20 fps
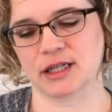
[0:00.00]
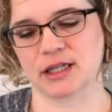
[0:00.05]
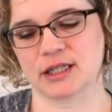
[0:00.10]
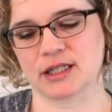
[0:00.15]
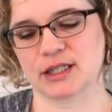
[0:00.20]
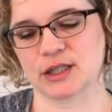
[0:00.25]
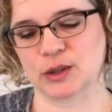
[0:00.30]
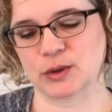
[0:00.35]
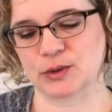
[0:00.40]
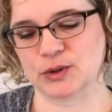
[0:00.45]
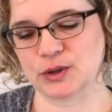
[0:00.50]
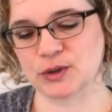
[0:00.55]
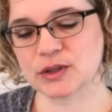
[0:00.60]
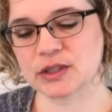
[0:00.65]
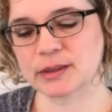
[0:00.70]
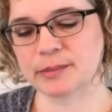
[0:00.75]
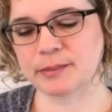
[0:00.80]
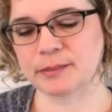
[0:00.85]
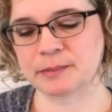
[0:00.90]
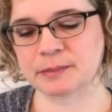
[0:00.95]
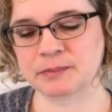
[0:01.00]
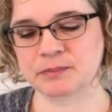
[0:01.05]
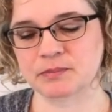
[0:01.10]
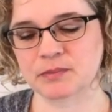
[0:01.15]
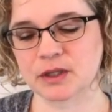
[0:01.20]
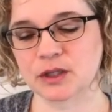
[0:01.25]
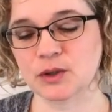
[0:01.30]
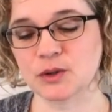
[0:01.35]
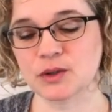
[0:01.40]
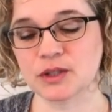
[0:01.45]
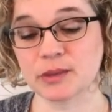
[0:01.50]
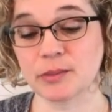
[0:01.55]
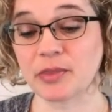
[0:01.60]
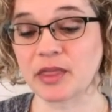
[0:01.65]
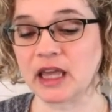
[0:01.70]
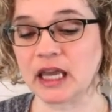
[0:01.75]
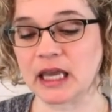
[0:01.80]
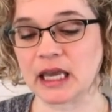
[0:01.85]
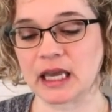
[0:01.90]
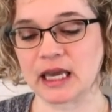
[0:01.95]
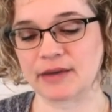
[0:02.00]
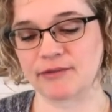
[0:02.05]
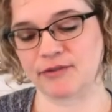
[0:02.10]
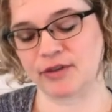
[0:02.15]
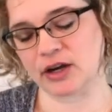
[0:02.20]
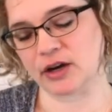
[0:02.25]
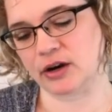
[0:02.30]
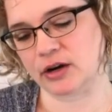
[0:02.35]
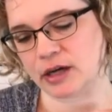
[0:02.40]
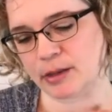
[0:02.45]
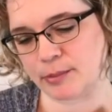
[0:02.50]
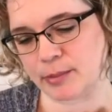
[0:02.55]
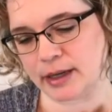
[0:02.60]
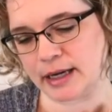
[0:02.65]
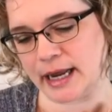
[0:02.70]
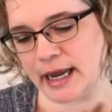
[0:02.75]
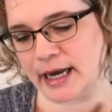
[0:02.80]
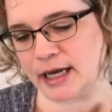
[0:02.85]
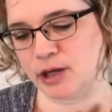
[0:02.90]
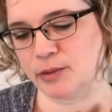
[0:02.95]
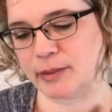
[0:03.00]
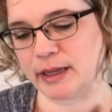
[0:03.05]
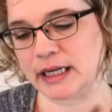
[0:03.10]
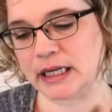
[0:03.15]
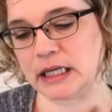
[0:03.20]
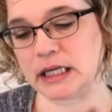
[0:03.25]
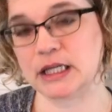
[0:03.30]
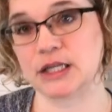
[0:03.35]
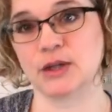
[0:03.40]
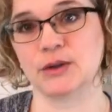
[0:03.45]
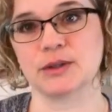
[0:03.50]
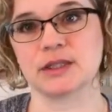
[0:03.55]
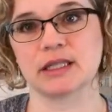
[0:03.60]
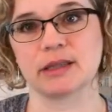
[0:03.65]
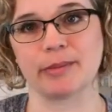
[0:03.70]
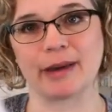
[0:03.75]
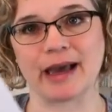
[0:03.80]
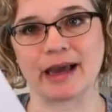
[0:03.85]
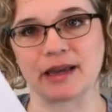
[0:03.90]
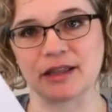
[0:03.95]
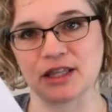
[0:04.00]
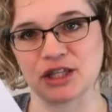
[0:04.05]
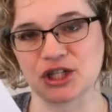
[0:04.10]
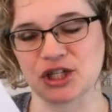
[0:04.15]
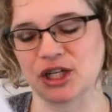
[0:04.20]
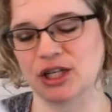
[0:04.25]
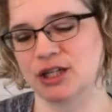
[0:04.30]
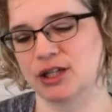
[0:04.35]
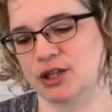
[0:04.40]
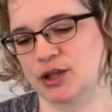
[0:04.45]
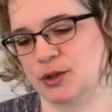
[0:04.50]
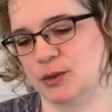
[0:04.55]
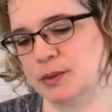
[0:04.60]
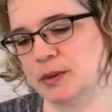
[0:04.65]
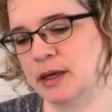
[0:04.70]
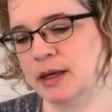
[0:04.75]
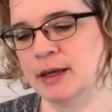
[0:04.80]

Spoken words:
So do some thinking and figure out number 9. You might need to use the back of the sheet too.